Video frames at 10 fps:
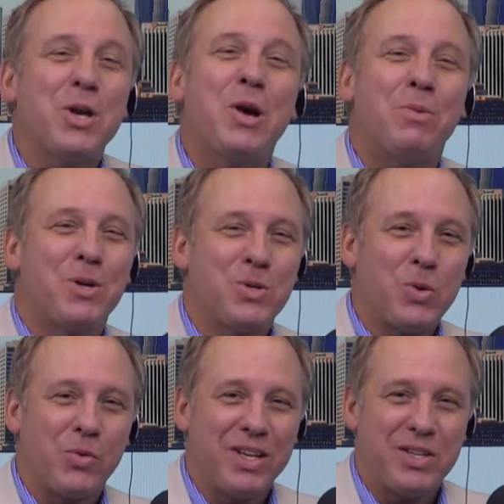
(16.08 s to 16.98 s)
the
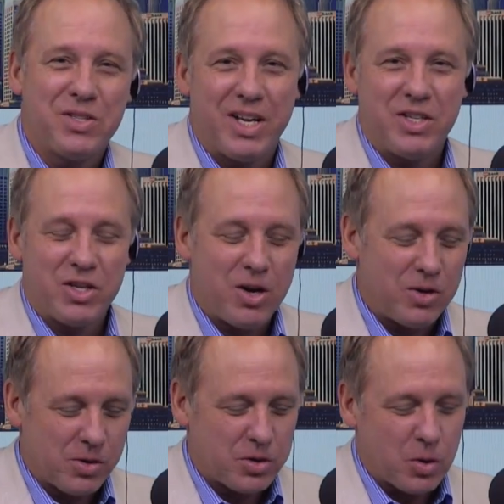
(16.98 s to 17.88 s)
Commercial Real Estate Show,
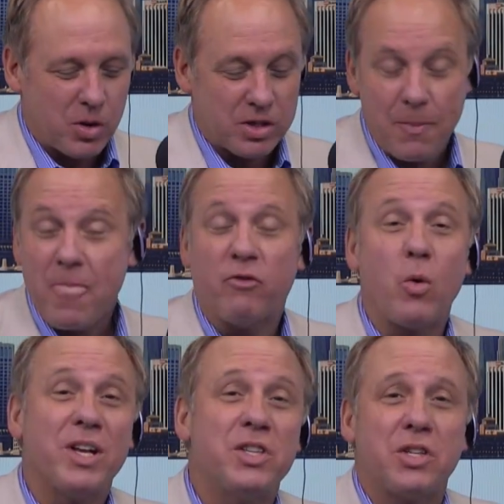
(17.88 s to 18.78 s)
your source
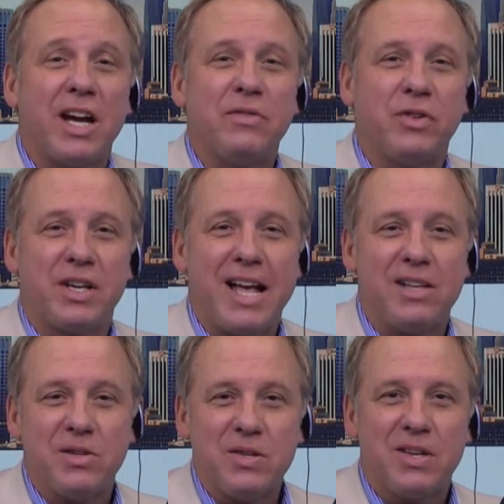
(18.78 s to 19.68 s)
for insightful
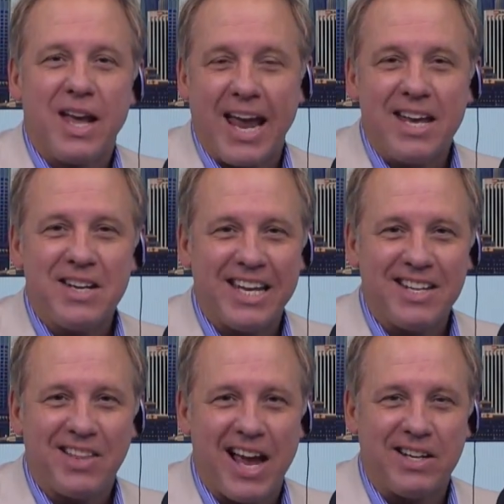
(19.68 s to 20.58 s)
analysis and
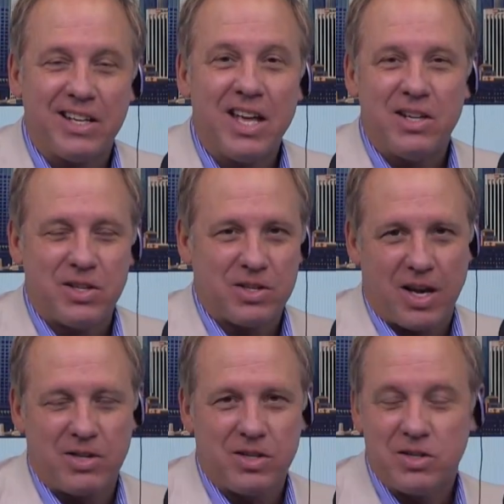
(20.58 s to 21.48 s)
enlightening
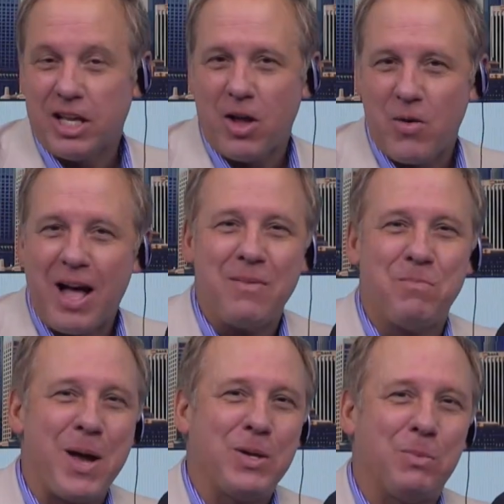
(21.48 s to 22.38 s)
discussions. Hello, I'm
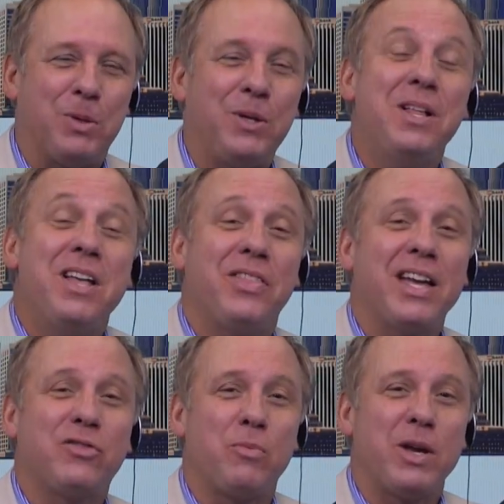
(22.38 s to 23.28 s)
Michael Bull.
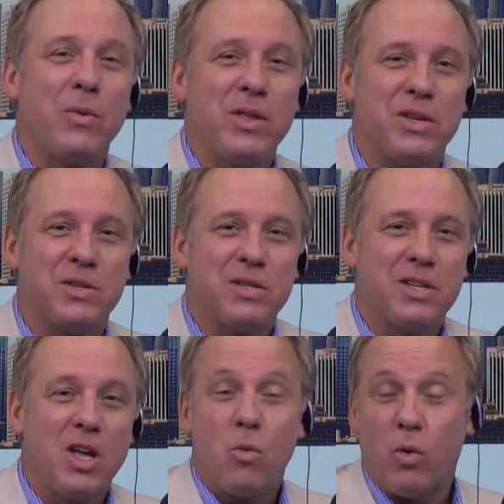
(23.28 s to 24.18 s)
Thanks for being with us.
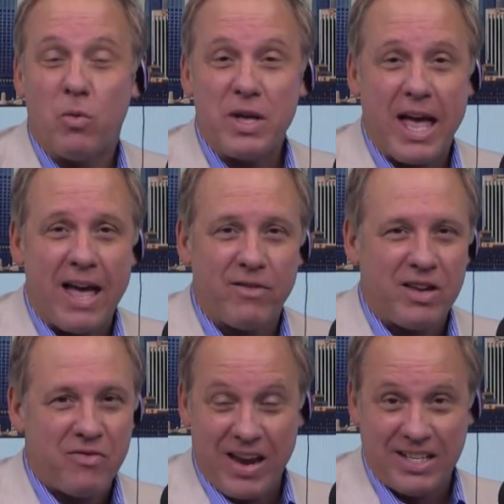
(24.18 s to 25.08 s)
Well, we have
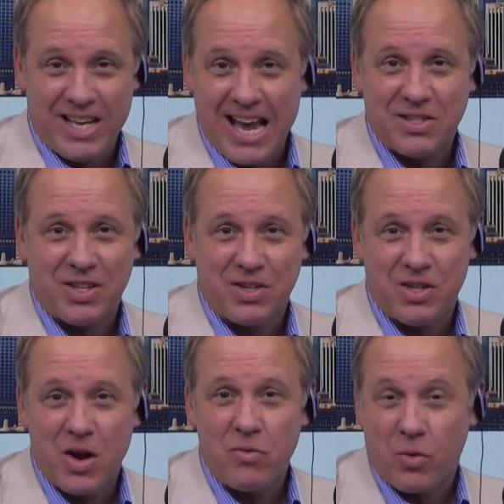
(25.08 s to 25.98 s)
a fantastic
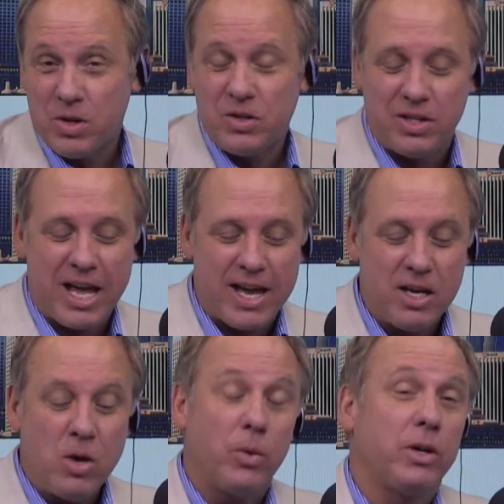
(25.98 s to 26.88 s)
show for you today.
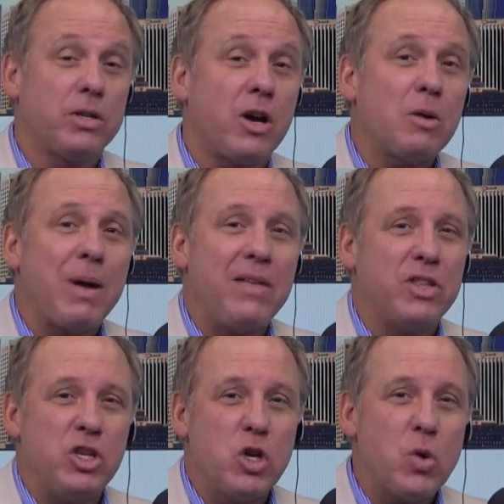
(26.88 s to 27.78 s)
We're going to talk about
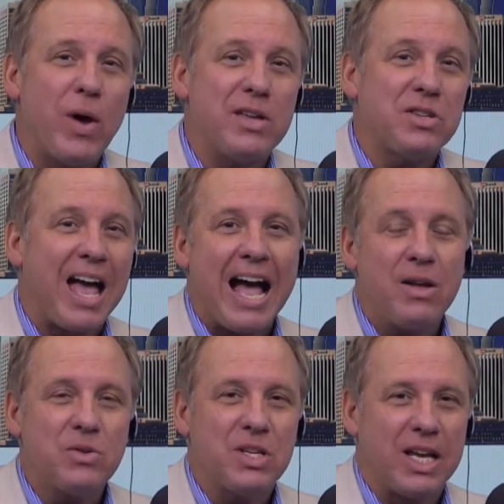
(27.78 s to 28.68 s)
the U.S.
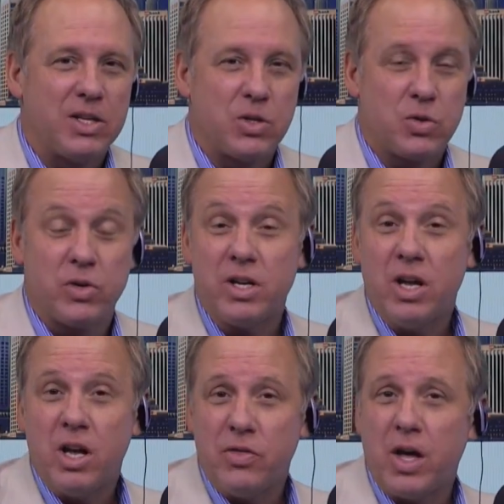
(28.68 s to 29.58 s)
housing industry,
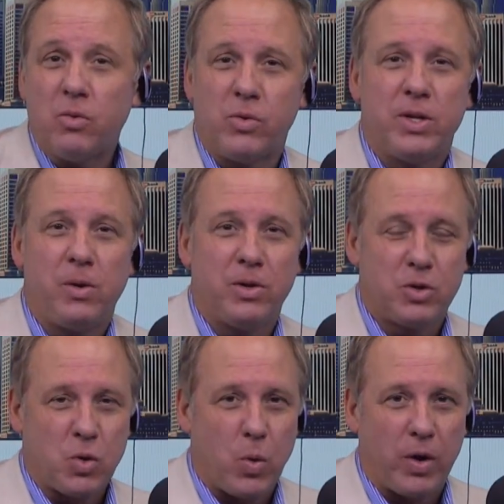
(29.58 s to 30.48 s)
the real
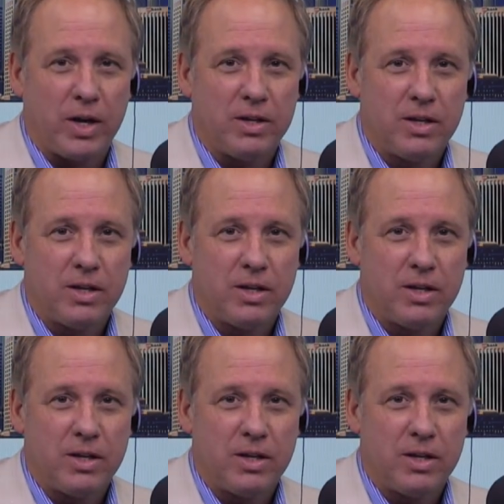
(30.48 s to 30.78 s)
story.